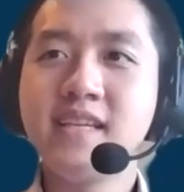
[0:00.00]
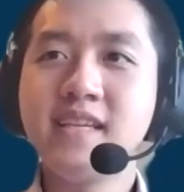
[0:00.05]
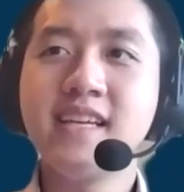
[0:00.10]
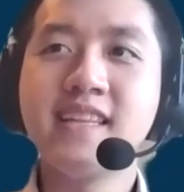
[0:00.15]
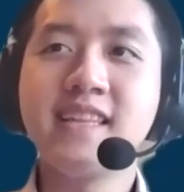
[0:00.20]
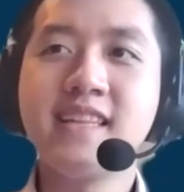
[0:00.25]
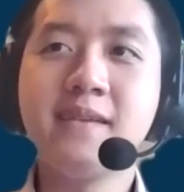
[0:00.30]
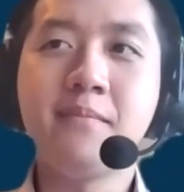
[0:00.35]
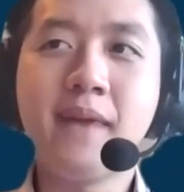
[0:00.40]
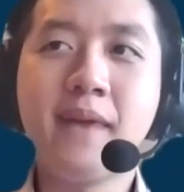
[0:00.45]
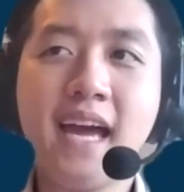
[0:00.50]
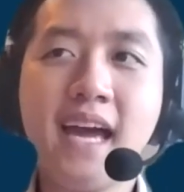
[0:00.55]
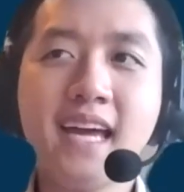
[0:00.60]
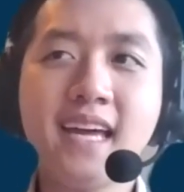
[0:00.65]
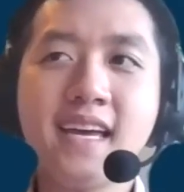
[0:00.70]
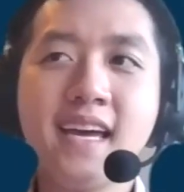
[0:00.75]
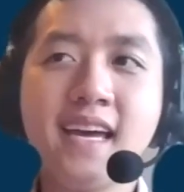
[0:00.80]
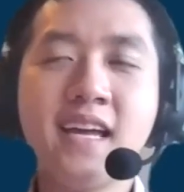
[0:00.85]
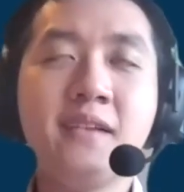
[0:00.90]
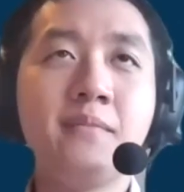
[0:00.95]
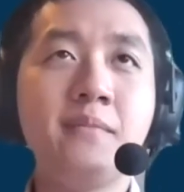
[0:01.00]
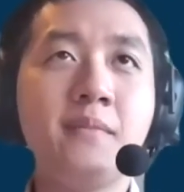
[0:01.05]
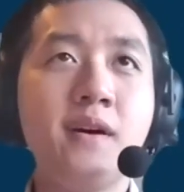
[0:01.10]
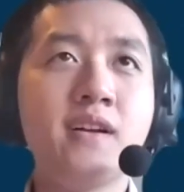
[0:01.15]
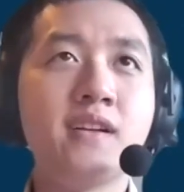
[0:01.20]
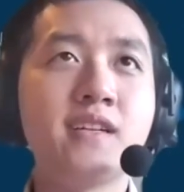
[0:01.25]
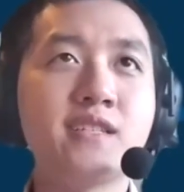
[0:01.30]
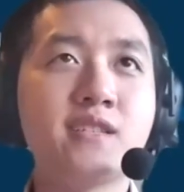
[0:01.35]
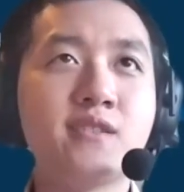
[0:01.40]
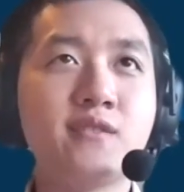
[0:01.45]
in the back end
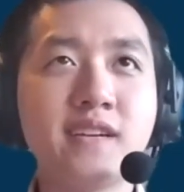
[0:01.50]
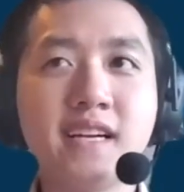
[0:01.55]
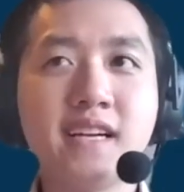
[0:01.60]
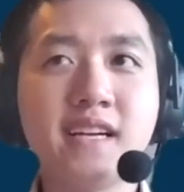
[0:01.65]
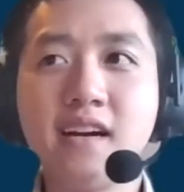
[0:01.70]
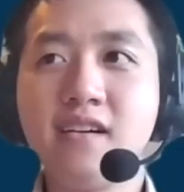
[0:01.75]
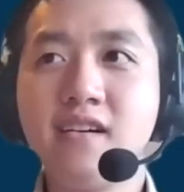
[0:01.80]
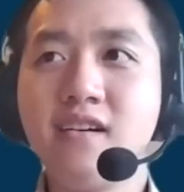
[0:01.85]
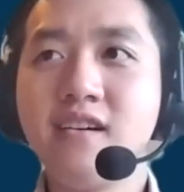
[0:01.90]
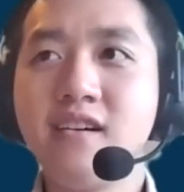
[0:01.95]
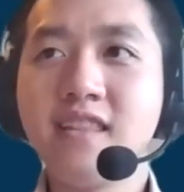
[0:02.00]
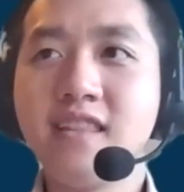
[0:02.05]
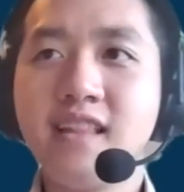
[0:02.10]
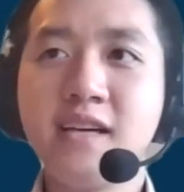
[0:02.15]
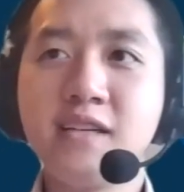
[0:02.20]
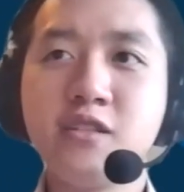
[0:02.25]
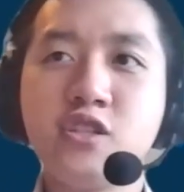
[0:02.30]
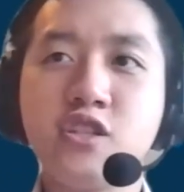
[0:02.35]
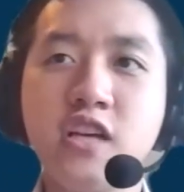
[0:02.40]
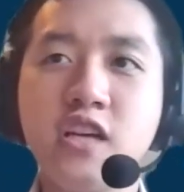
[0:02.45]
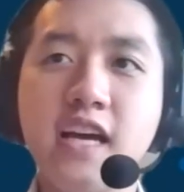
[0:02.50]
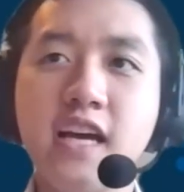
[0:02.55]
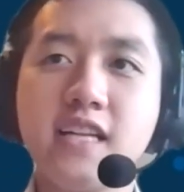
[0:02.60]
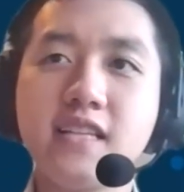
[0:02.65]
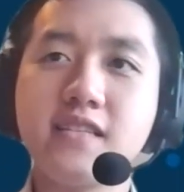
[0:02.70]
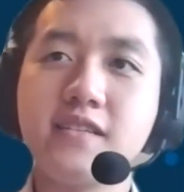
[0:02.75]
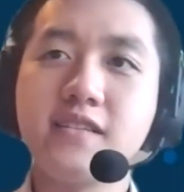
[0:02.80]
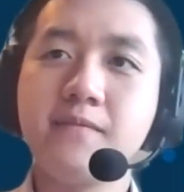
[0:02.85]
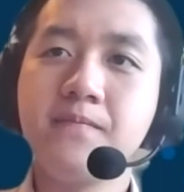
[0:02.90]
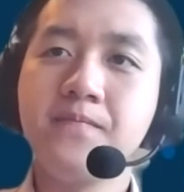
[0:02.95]
monitoring our online
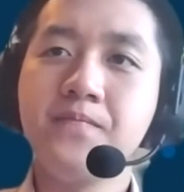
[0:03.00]
chat.